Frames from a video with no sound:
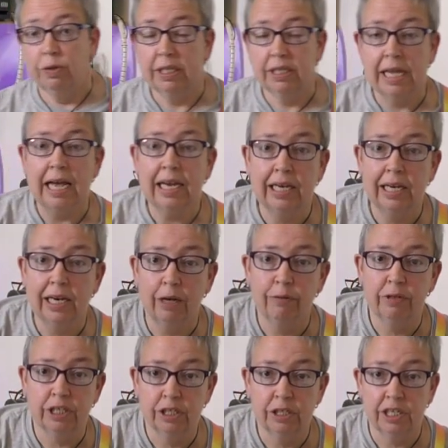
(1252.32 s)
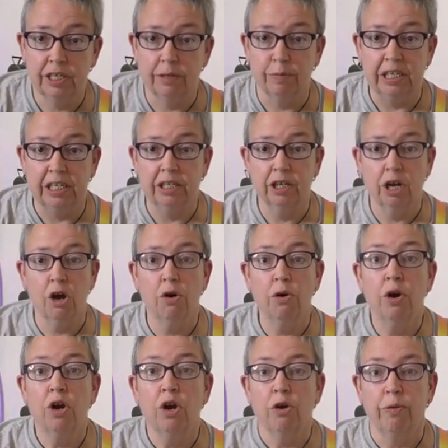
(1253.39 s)
do exactly like we just did a minute
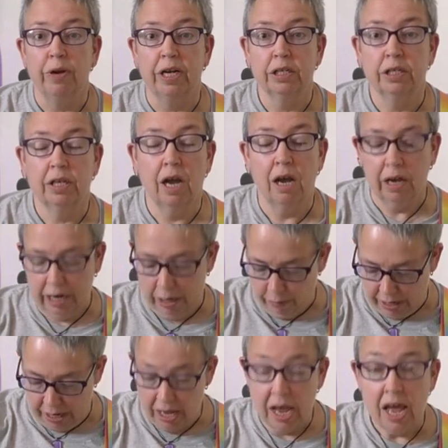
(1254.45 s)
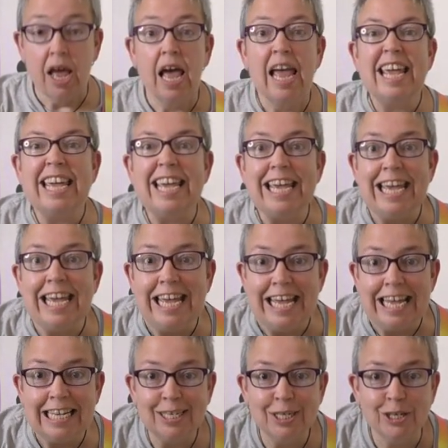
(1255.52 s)
ago. We're gonna start on our
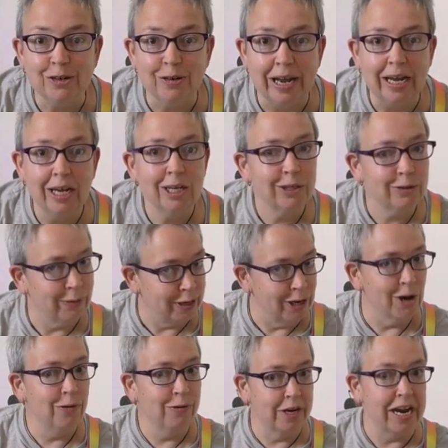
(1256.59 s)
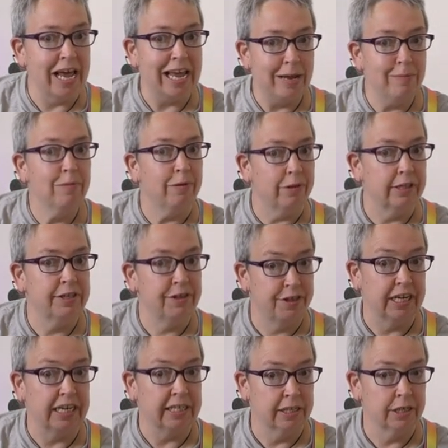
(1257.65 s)
E string because we know the name of the
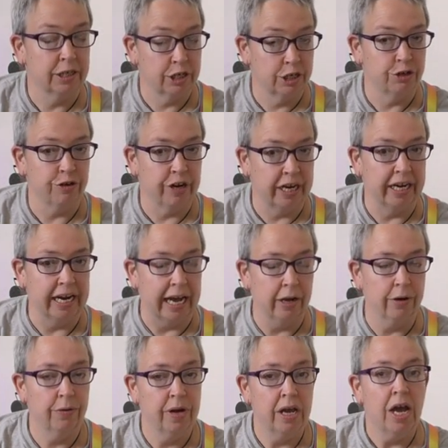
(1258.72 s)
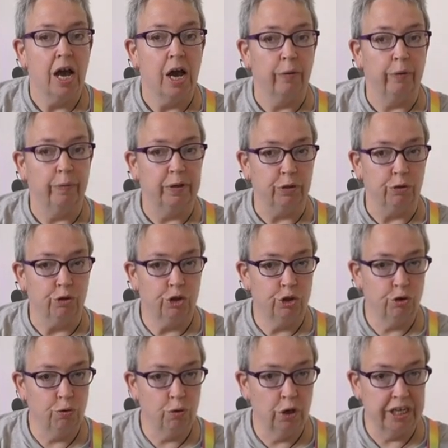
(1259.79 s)
thickest string now. And we will do
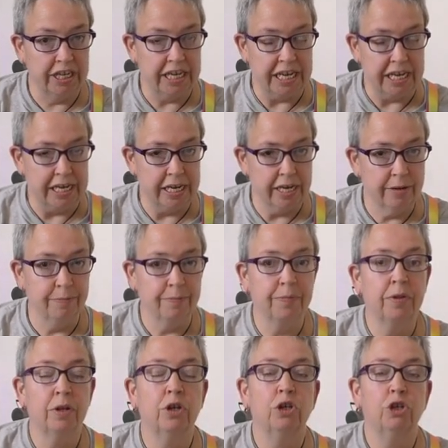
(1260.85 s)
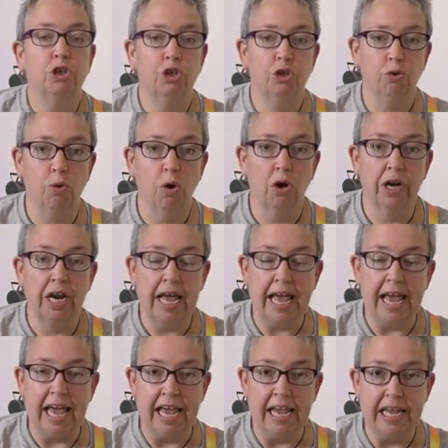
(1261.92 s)
two on E, two on
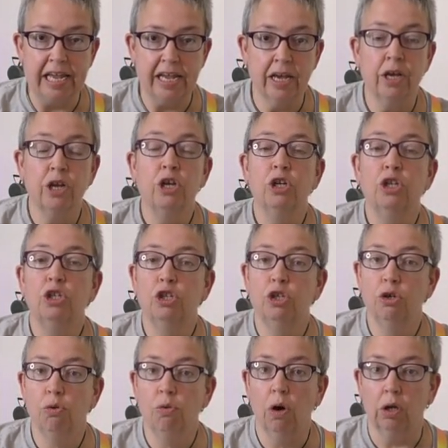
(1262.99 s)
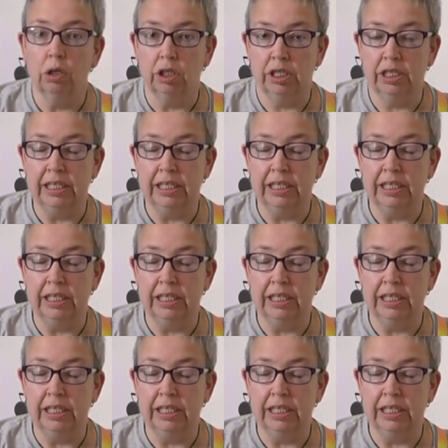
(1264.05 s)
A, two on